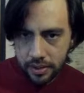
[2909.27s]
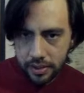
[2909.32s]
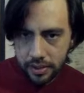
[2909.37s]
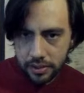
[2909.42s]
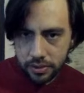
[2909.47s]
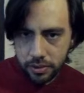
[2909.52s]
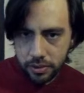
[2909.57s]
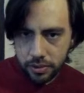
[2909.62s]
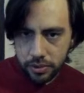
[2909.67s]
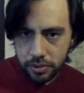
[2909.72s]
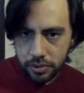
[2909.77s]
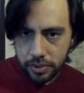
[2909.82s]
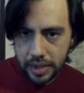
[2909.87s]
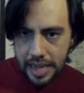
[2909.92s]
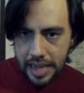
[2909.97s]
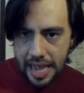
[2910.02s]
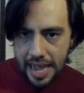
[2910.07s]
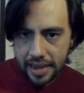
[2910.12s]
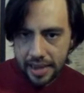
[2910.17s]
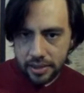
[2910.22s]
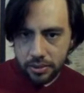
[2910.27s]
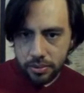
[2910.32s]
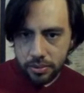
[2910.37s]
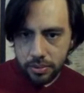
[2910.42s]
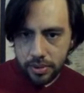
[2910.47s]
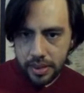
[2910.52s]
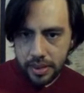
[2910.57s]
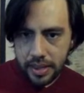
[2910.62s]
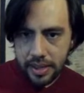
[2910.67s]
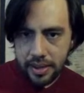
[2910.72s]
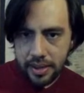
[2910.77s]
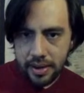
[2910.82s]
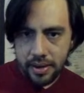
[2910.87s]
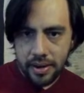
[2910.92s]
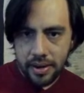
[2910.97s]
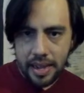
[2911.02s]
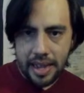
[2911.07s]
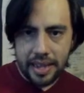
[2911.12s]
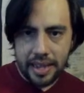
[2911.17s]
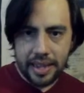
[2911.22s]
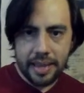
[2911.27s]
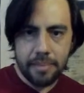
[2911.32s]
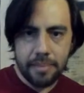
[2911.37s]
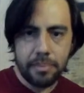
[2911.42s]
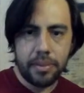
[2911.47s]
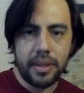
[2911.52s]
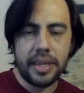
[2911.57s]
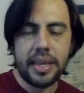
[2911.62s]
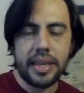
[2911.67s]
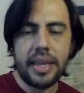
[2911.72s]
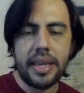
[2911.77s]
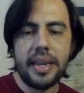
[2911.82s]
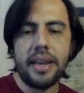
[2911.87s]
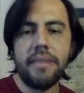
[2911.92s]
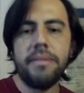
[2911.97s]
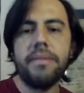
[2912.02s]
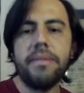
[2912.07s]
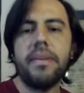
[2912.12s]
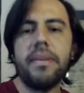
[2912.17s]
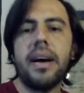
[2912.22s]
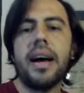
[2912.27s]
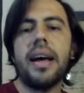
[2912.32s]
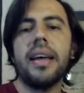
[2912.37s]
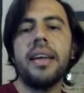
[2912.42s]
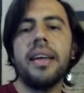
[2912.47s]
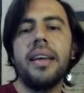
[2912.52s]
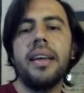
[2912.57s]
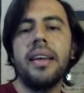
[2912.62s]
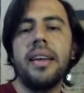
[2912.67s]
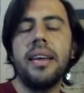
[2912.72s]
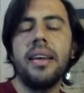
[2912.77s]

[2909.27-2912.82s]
It's going to capture there. I can play king f5.